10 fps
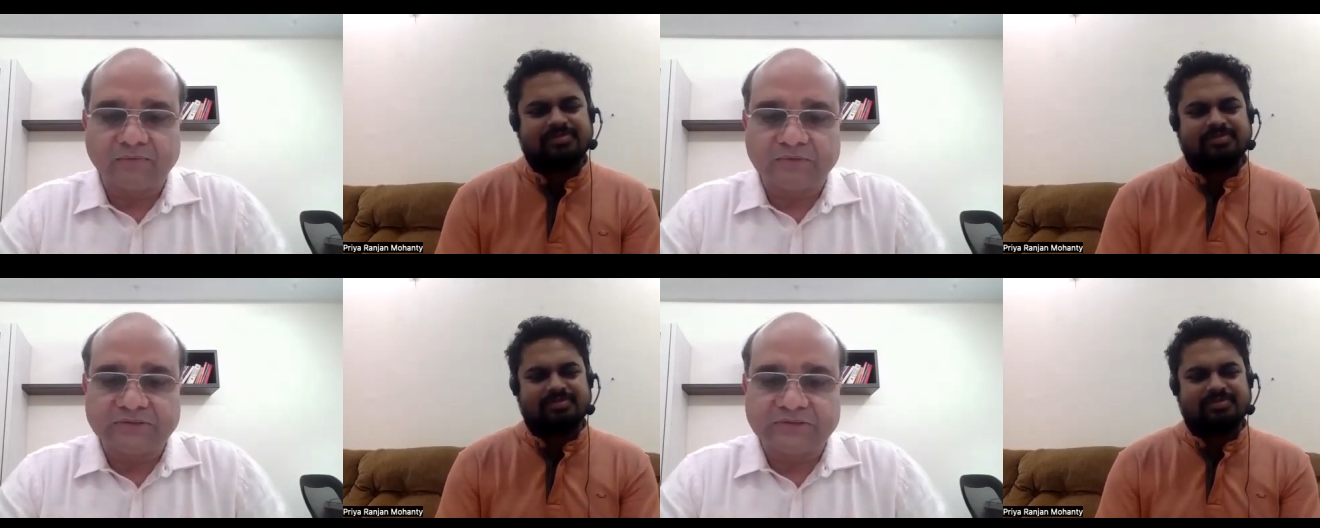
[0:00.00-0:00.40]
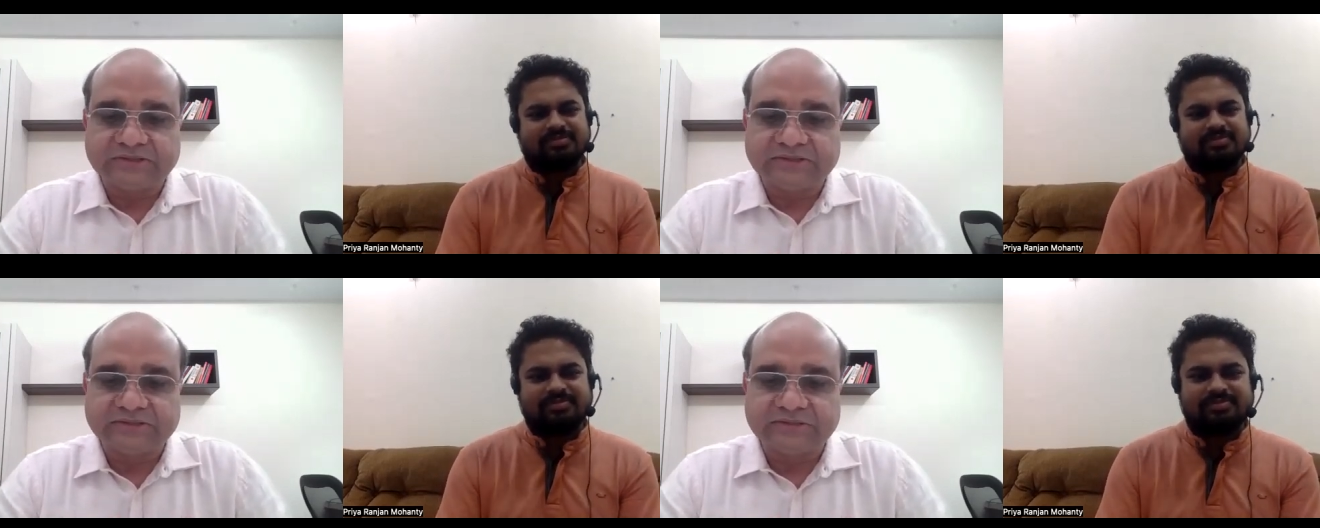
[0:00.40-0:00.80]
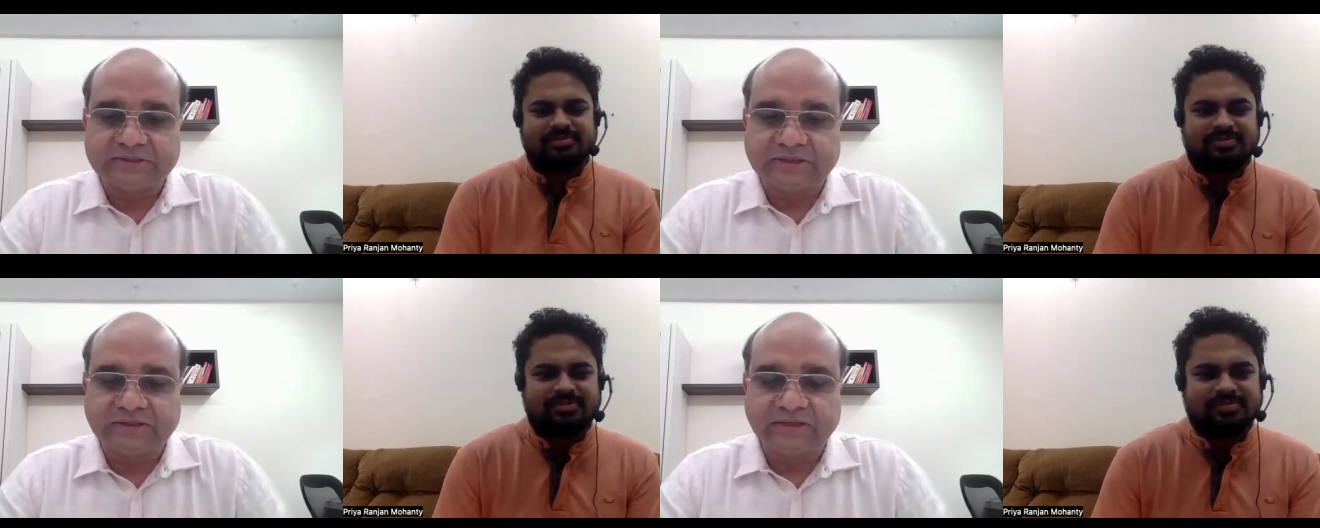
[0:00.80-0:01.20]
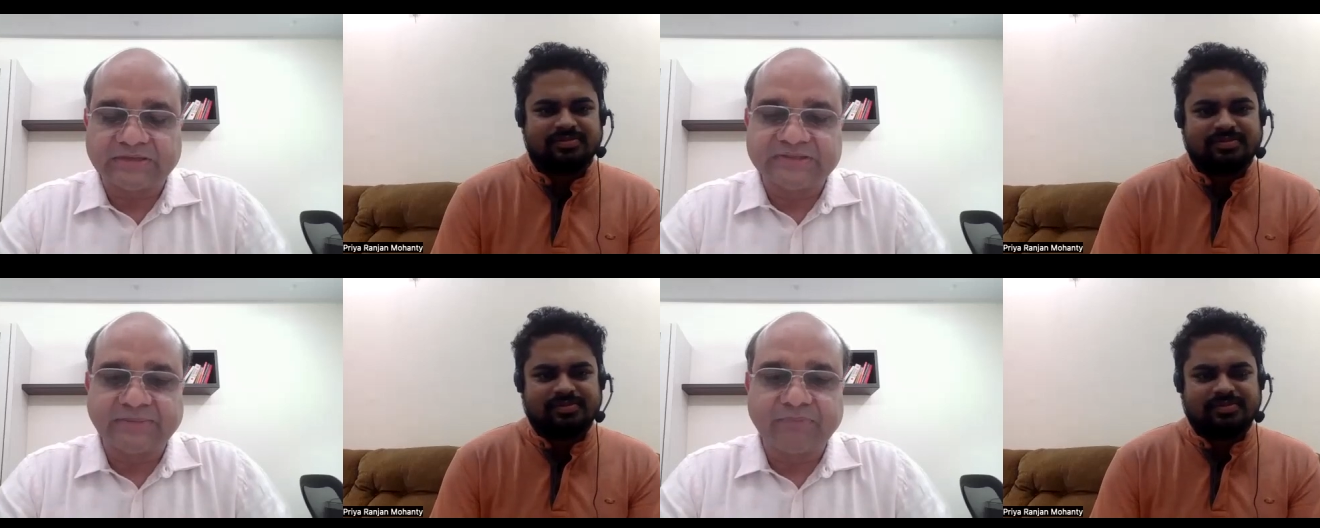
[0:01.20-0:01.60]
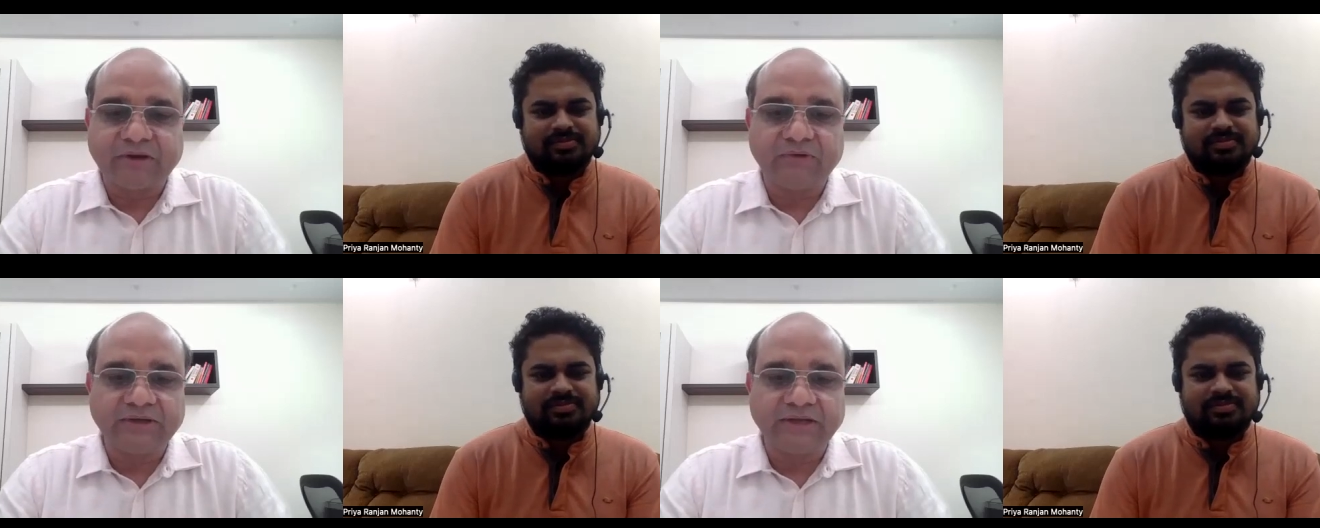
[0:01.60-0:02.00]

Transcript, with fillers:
Speaker 1: which is at the concept level,